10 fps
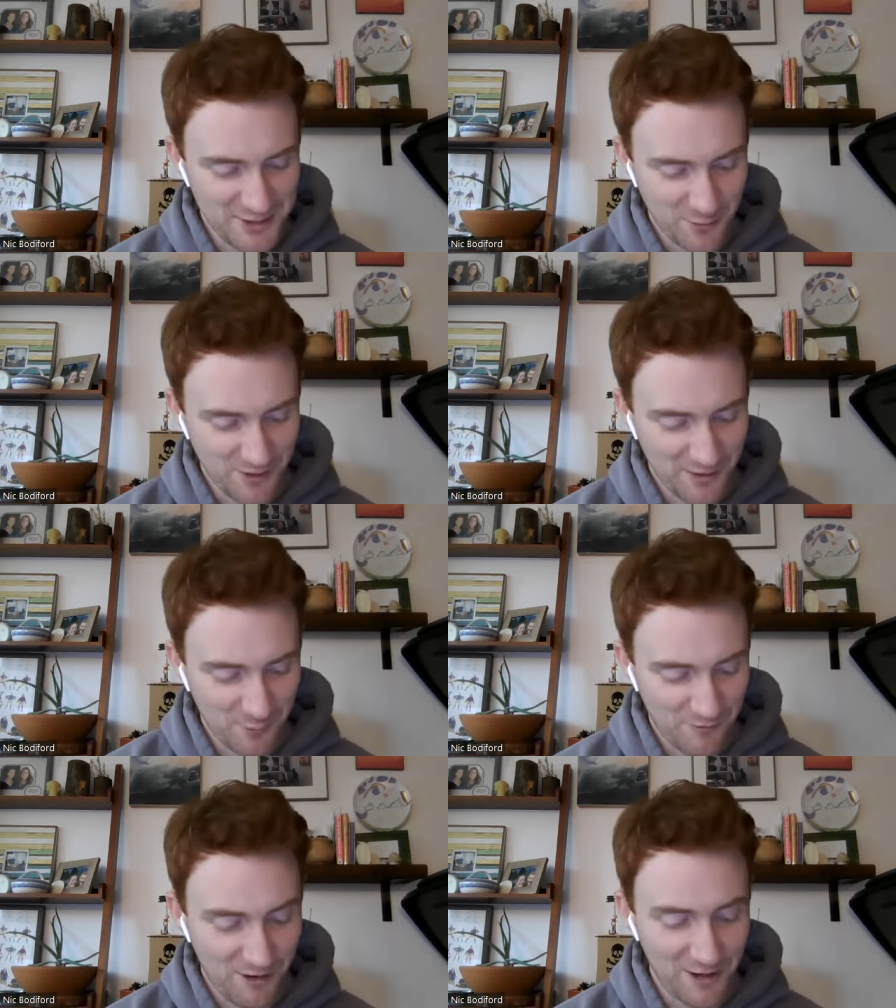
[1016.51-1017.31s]
so we're
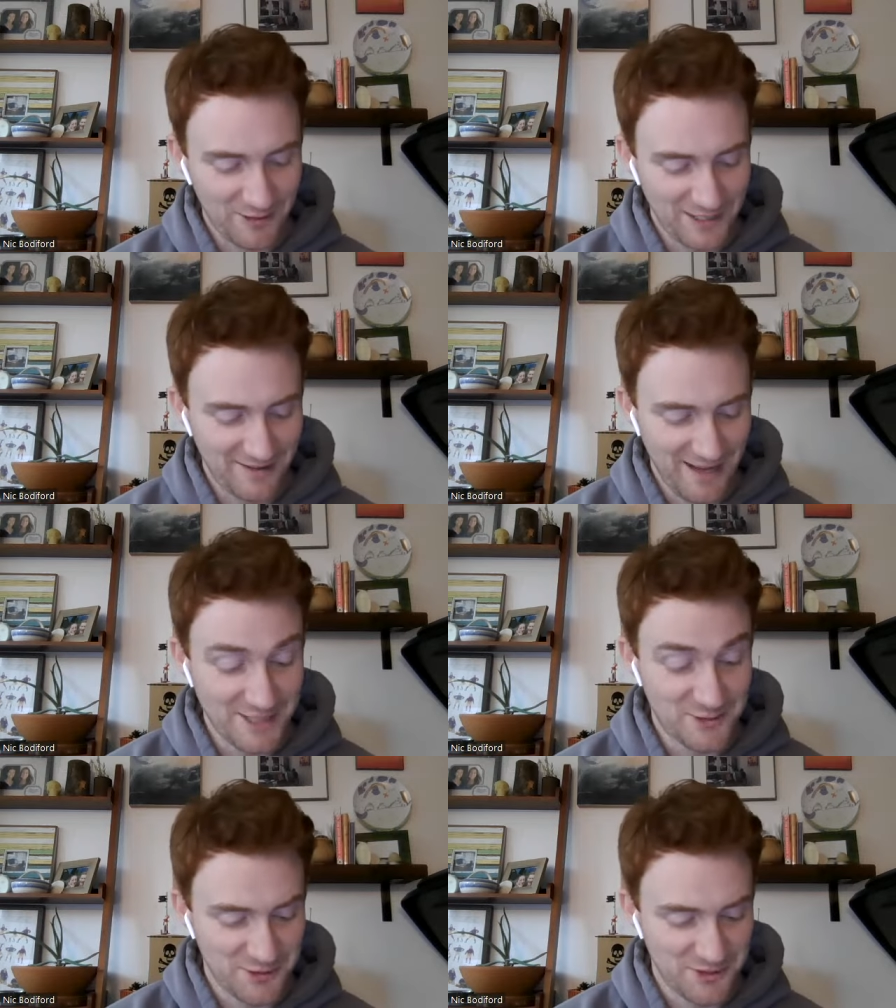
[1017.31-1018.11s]
we're finally getting
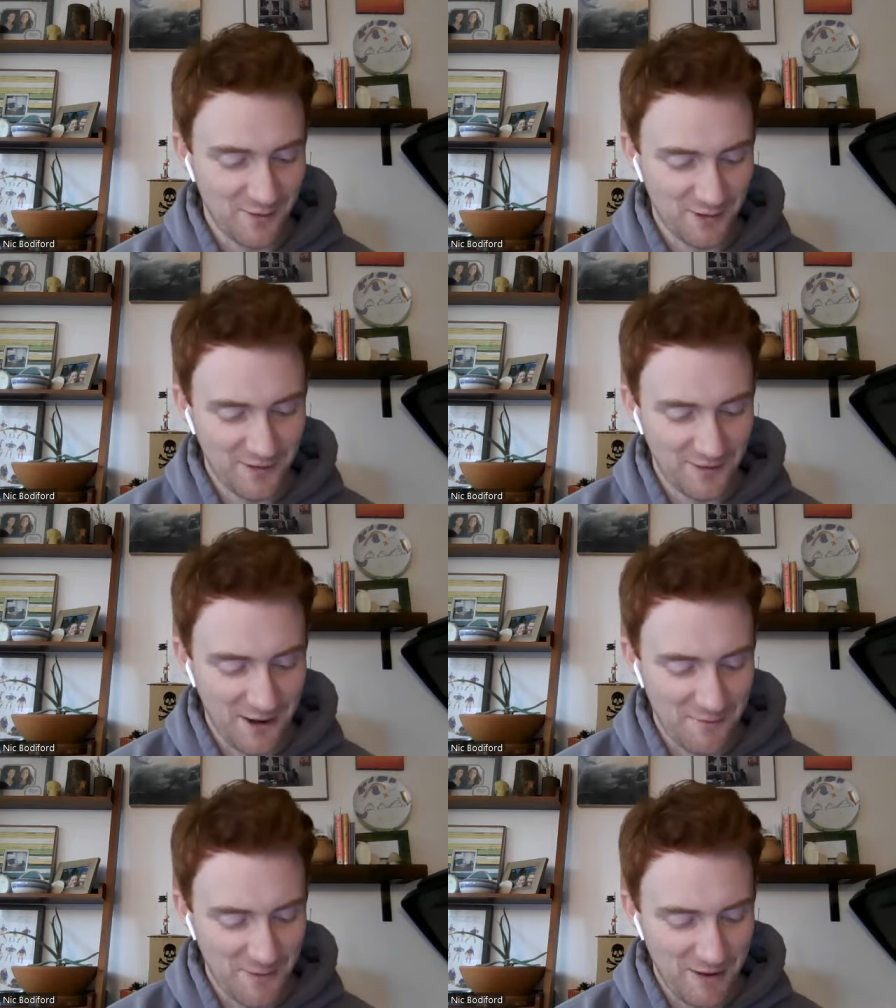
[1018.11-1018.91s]
answers to everything that
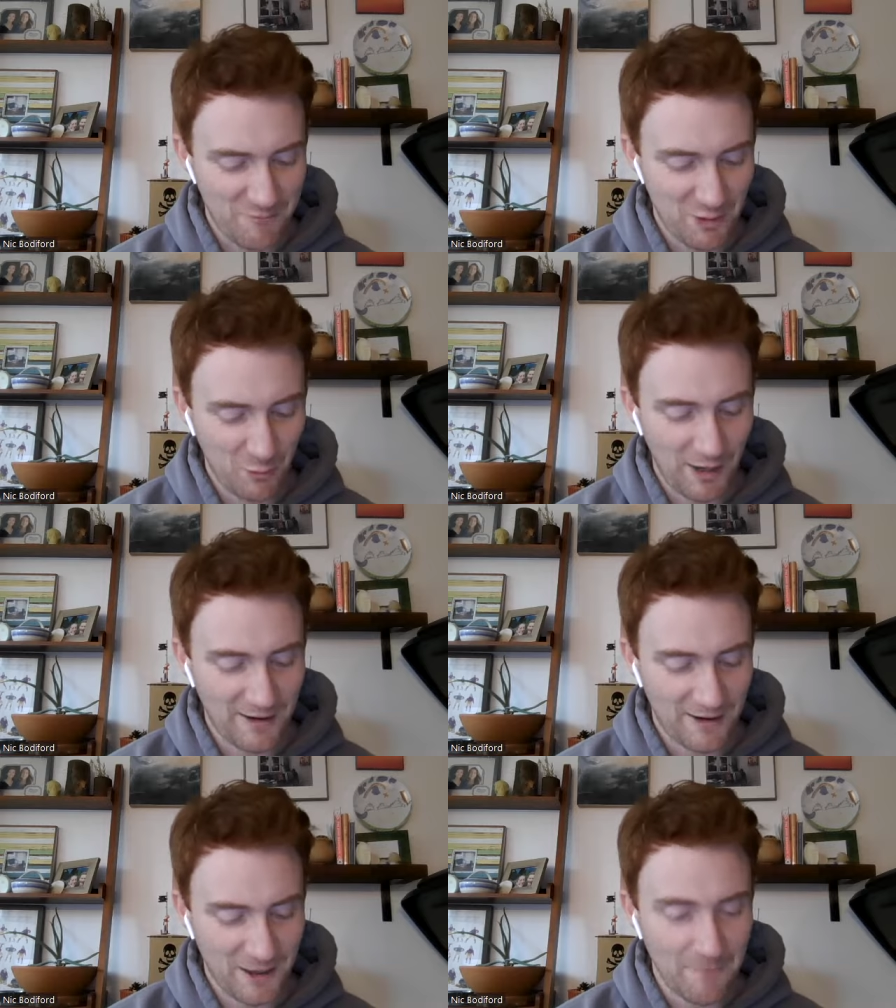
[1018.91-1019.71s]
I have been
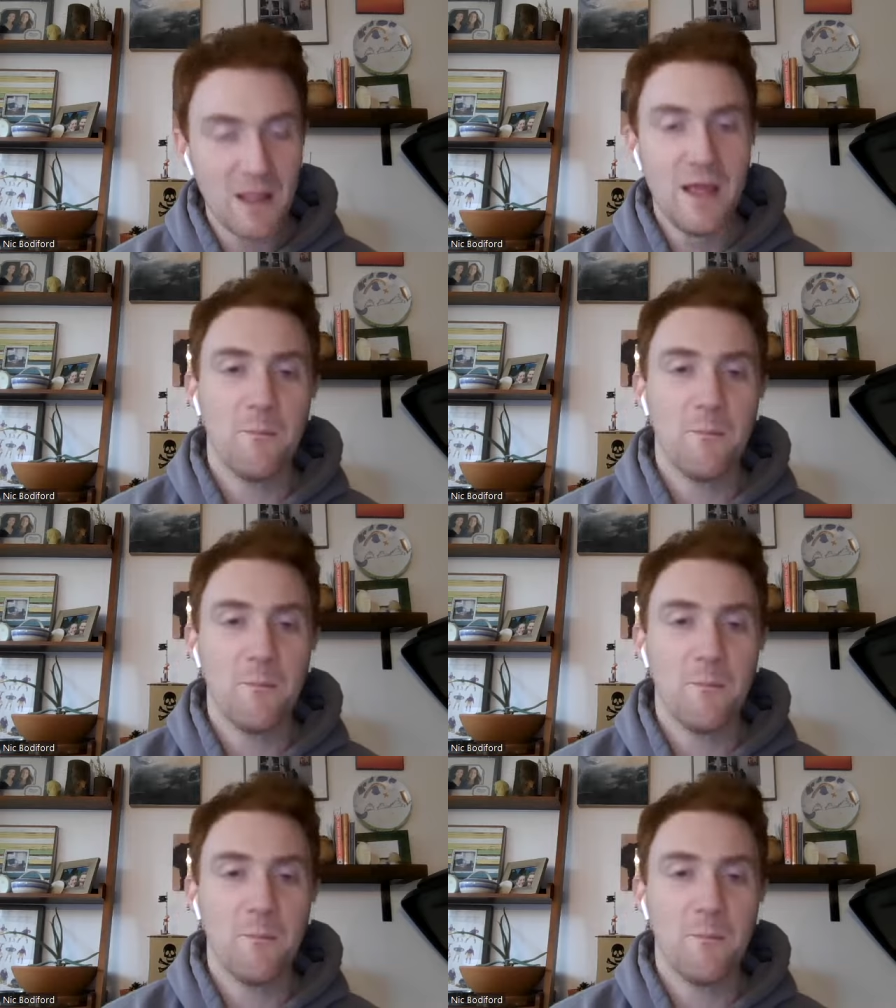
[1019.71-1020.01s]
waiting on here.